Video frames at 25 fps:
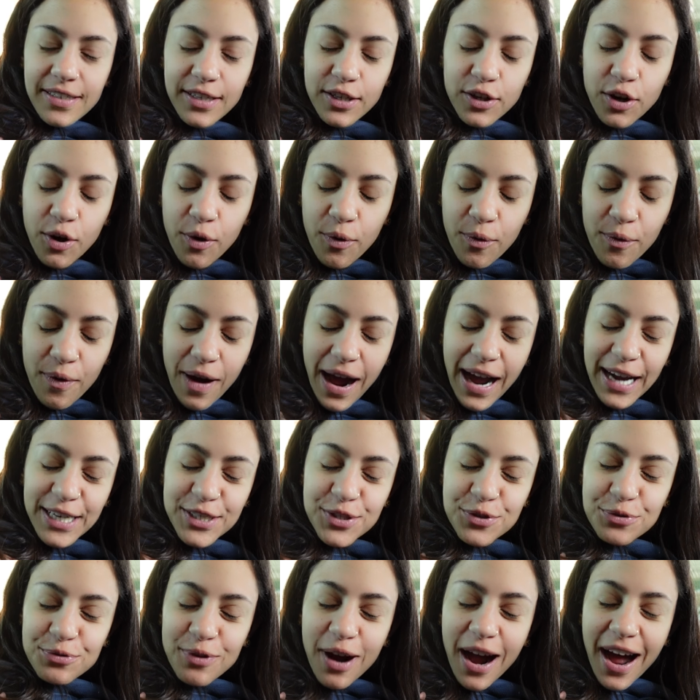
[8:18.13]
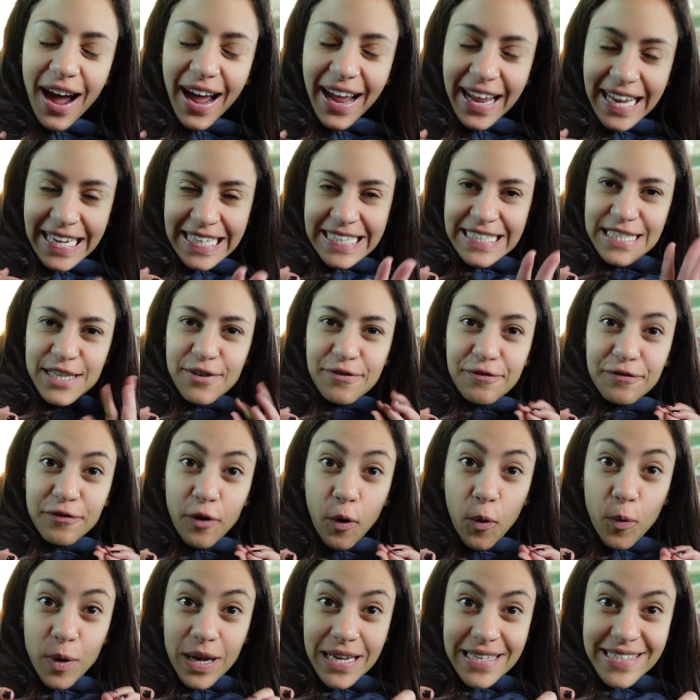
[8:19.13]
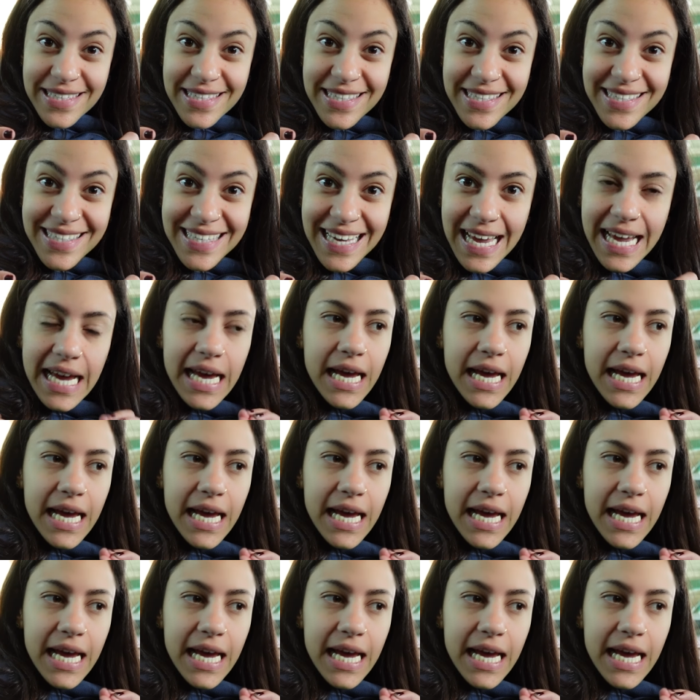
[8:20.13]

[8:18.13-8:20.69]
you know, I try to focus,